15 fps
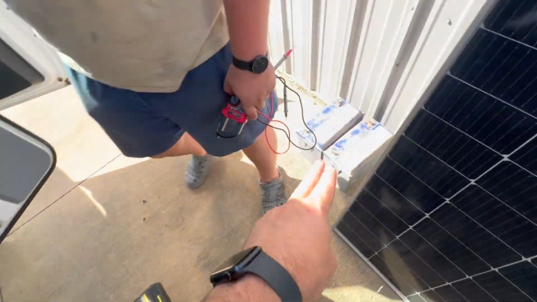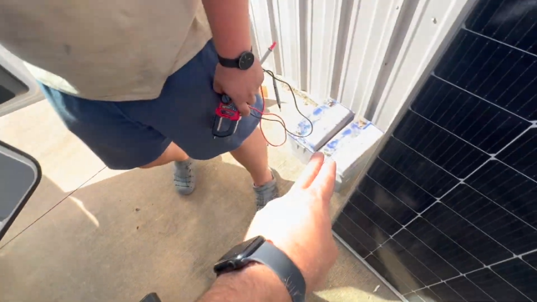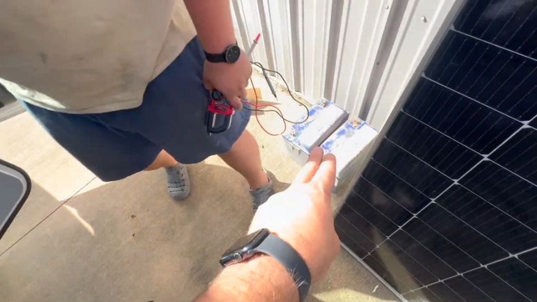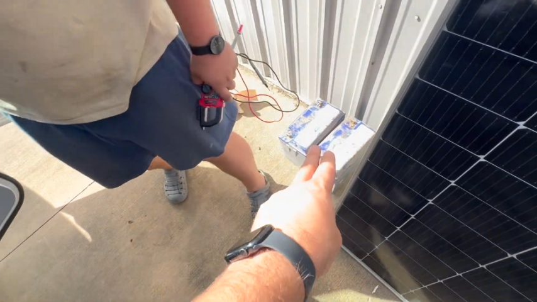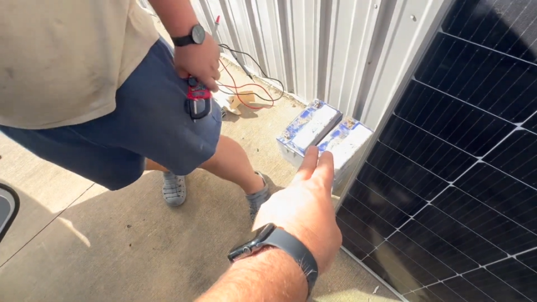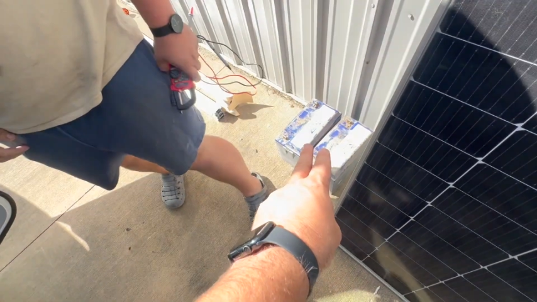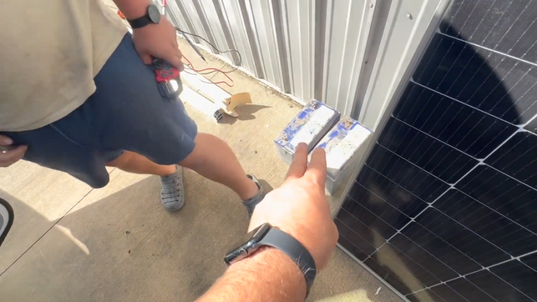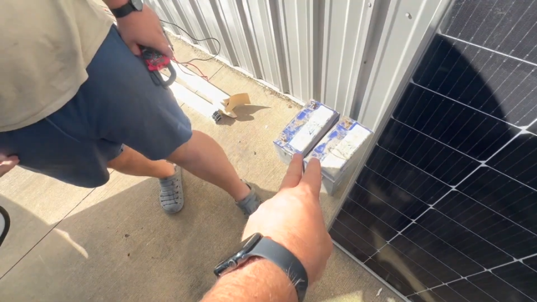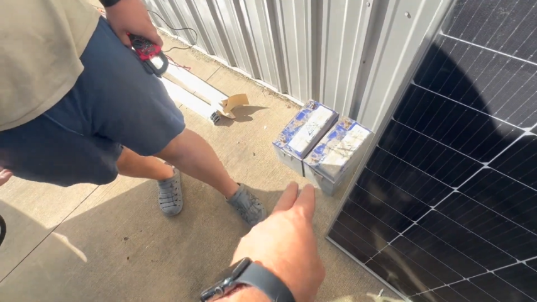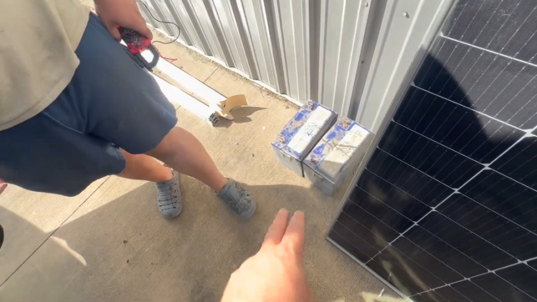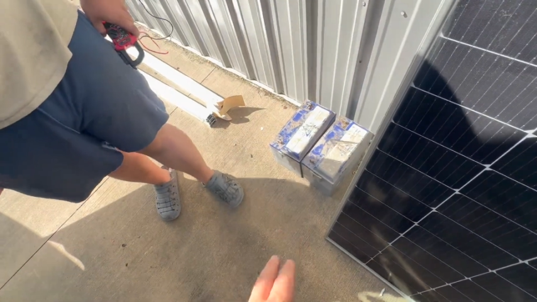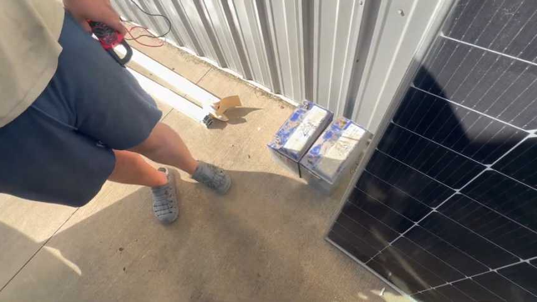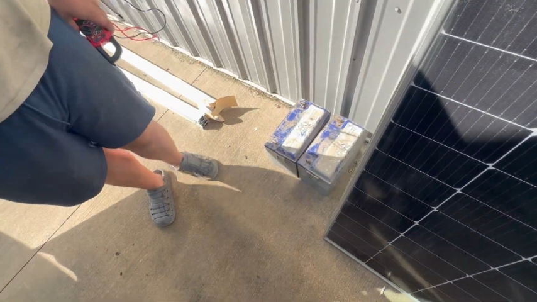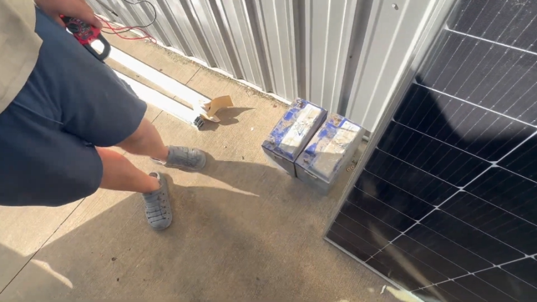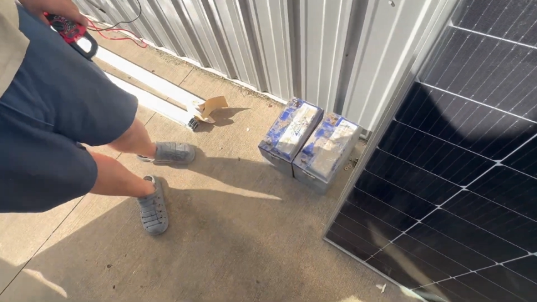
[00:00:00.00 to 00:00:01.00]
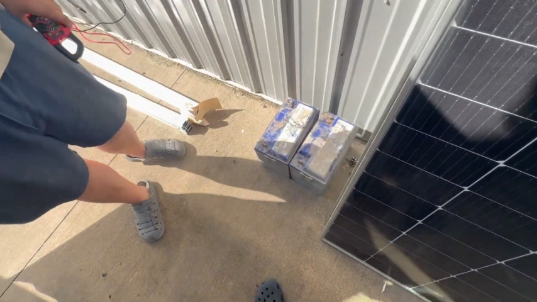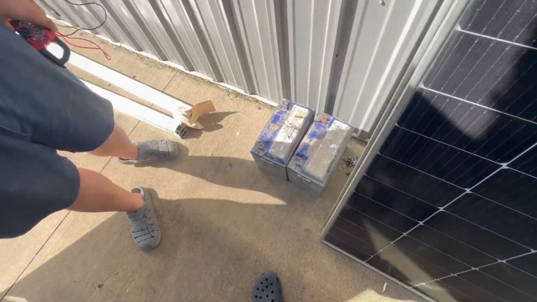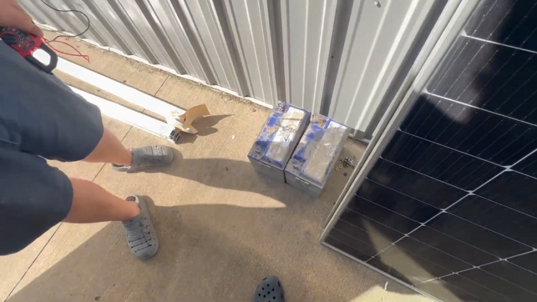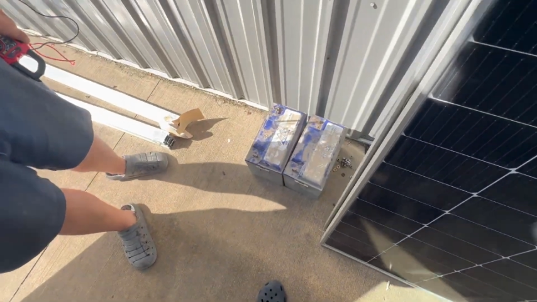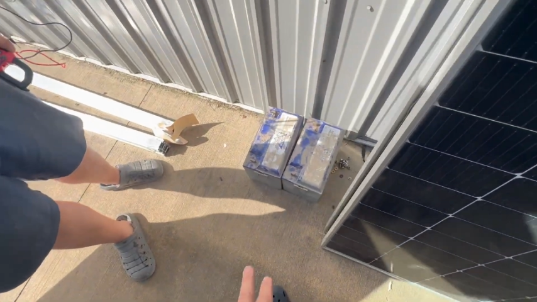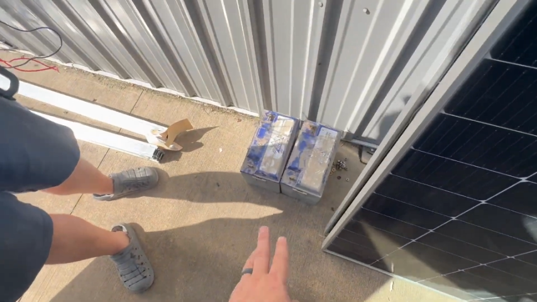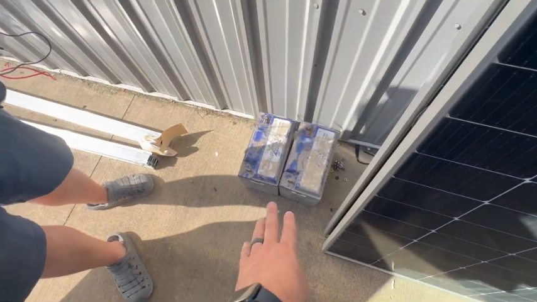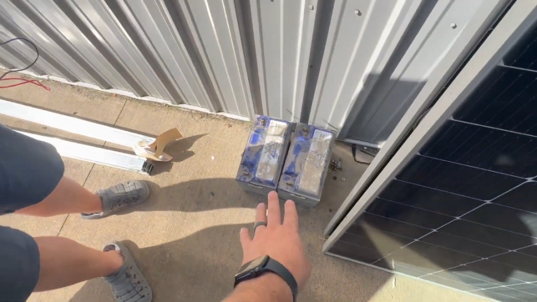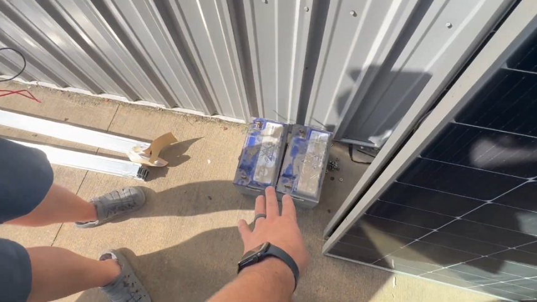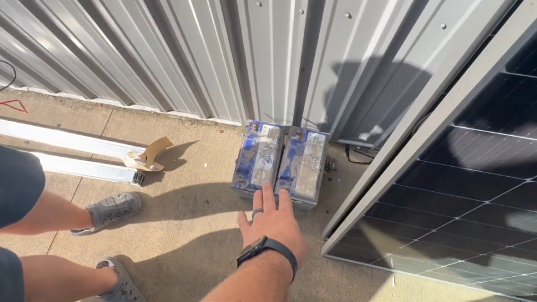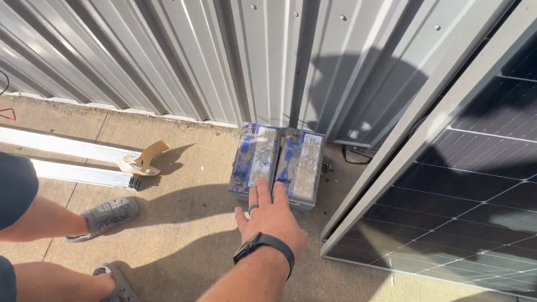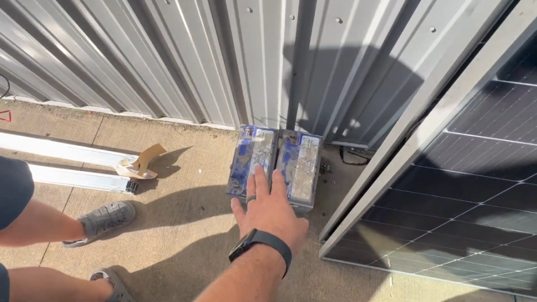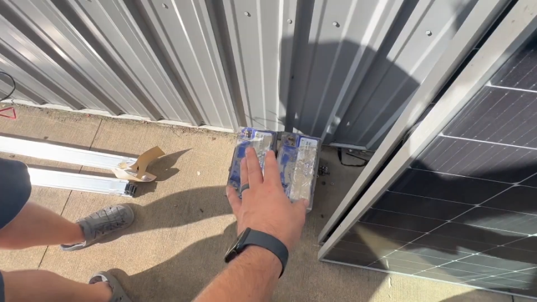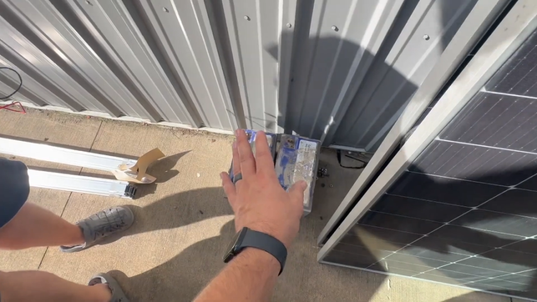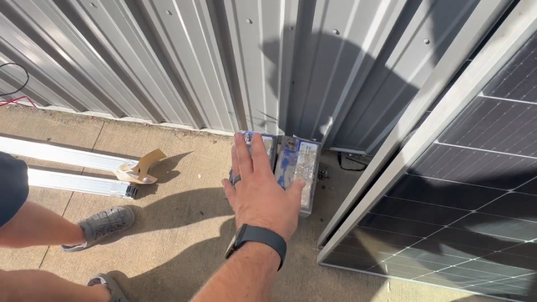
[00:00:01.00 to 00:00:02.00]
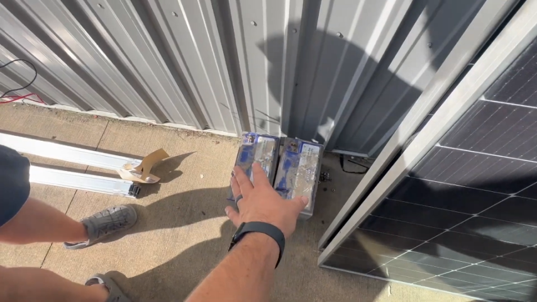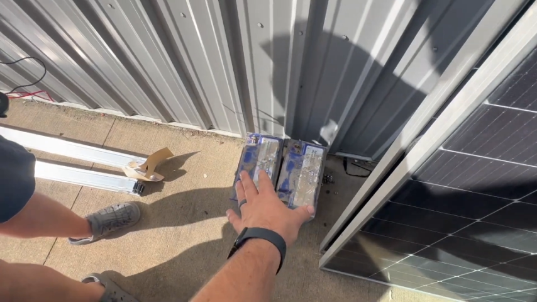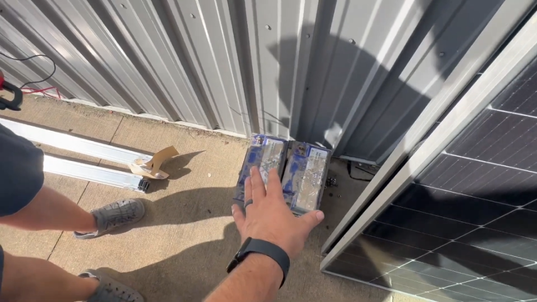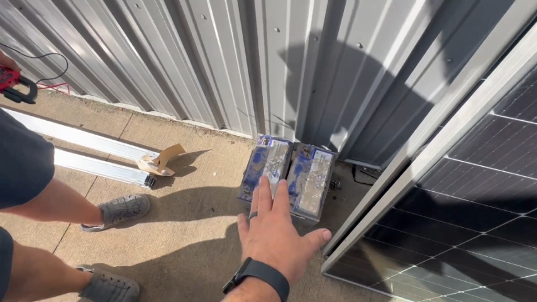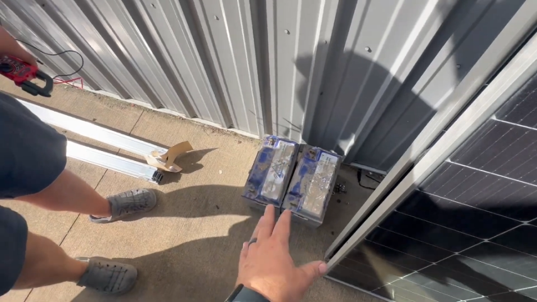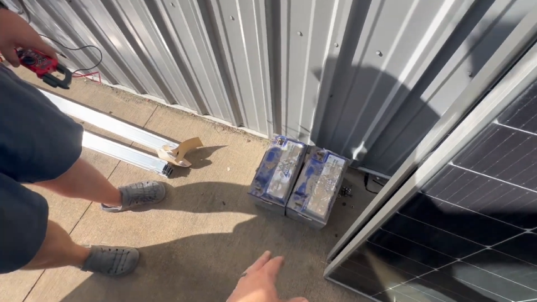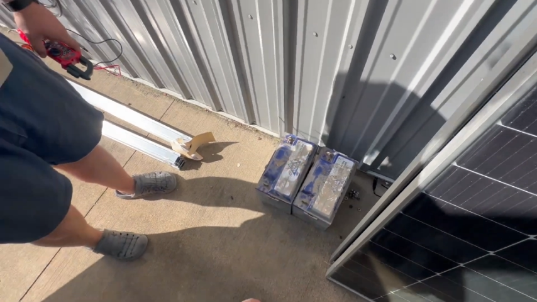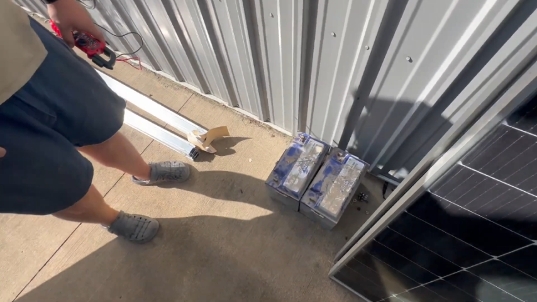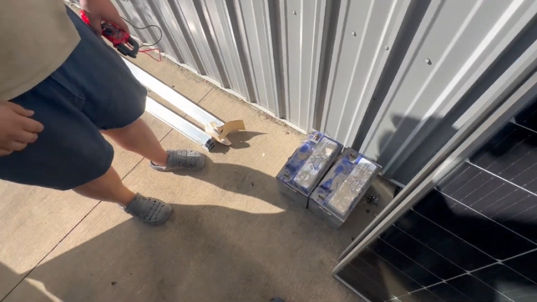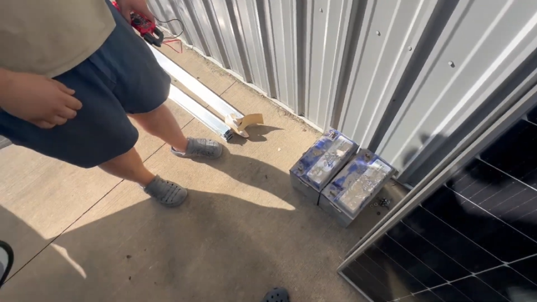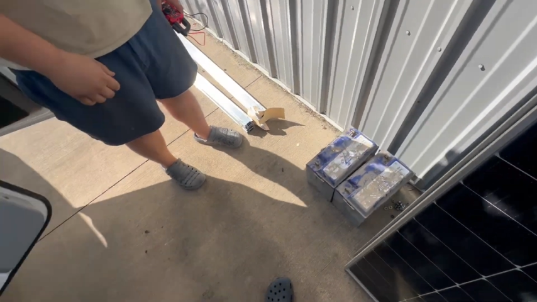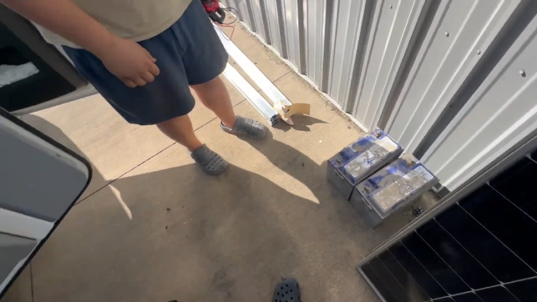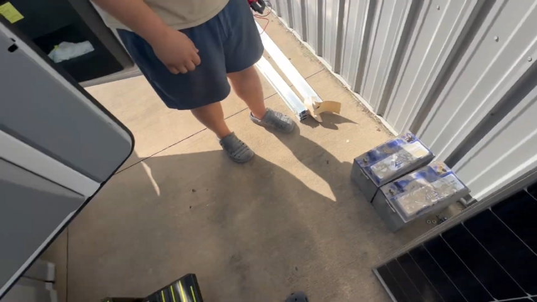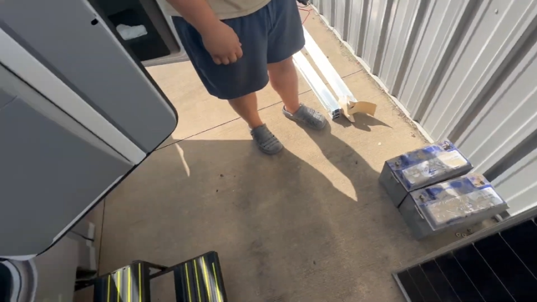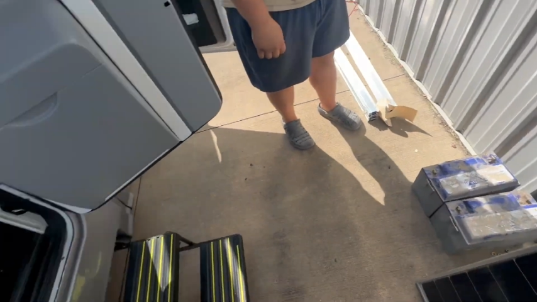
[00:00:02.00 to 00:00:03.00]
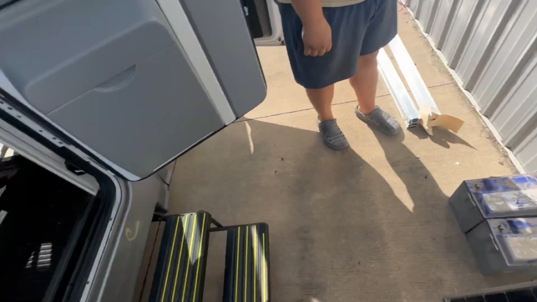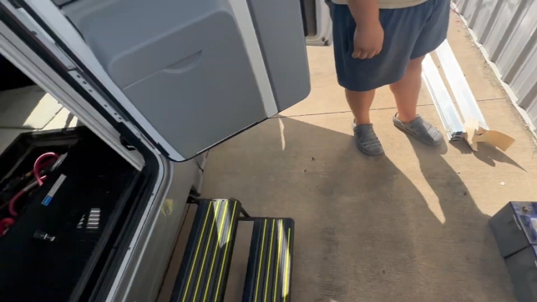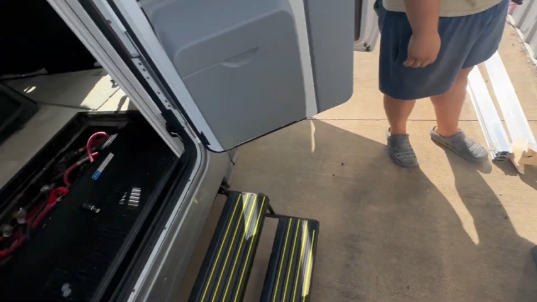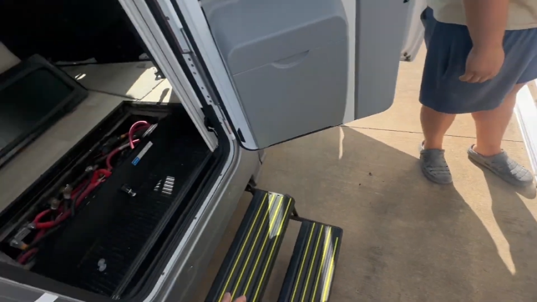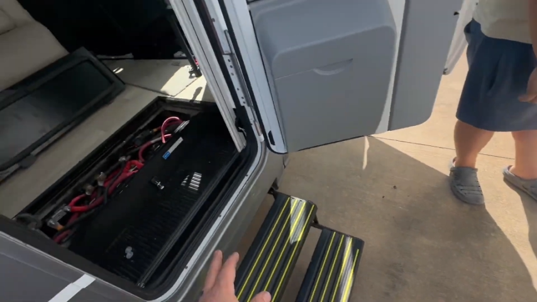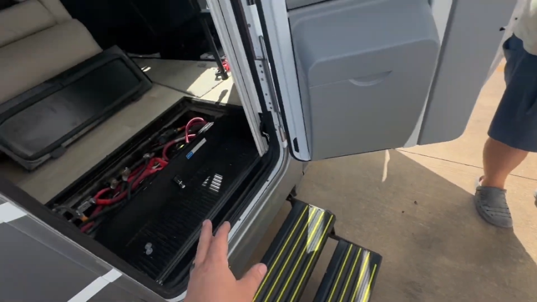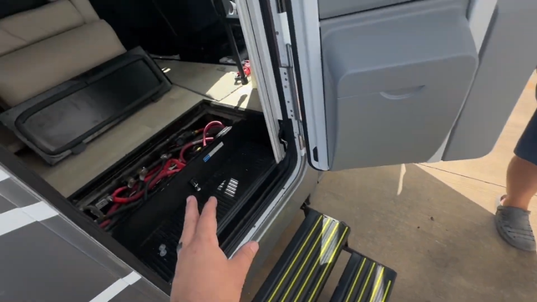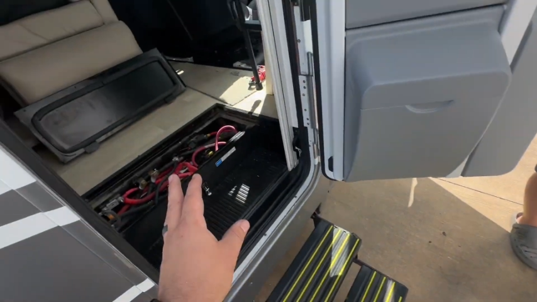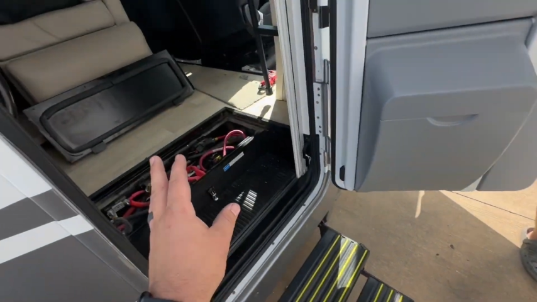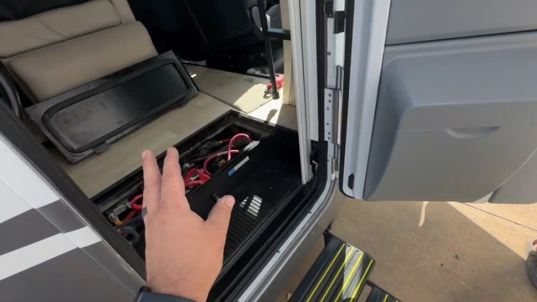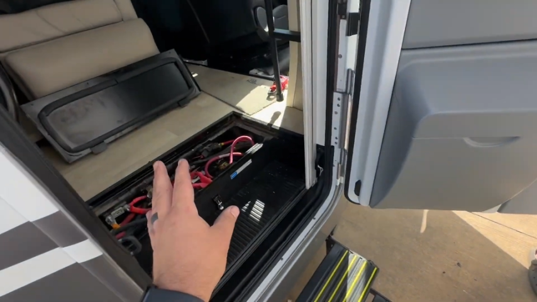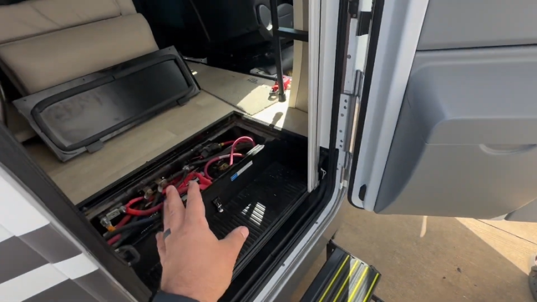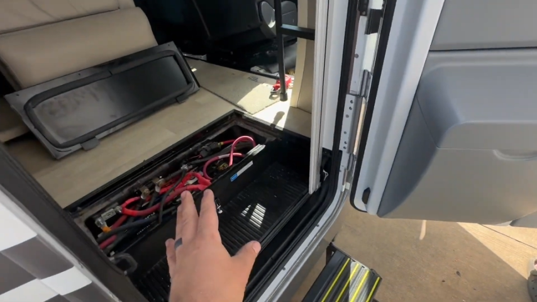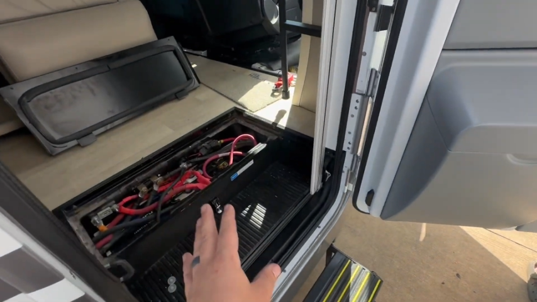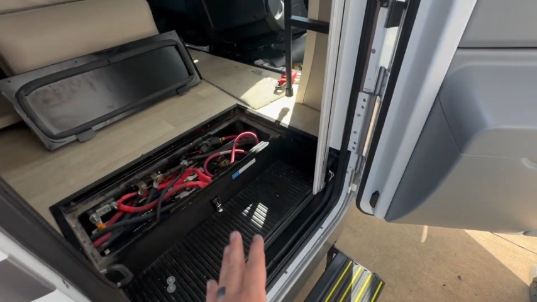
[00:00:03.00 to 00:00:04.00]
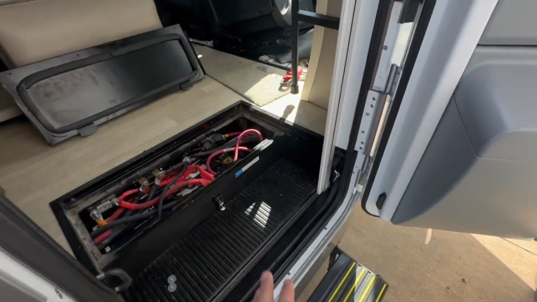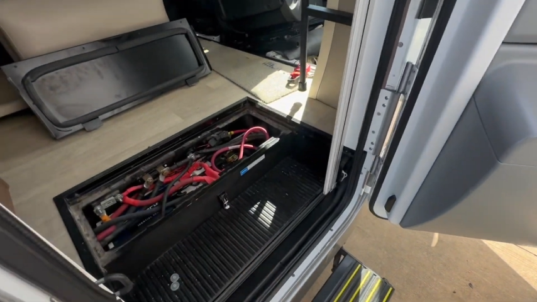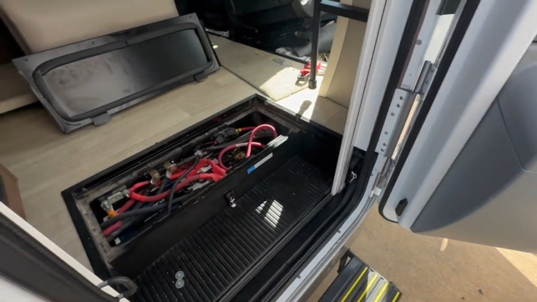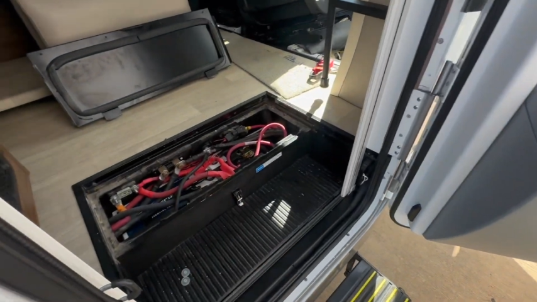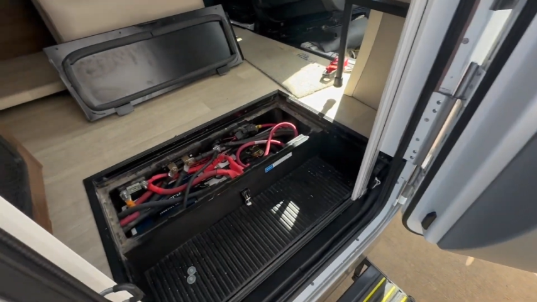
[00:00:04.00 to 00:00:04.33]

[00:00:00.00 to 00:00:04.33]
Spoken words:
(no speaker visible)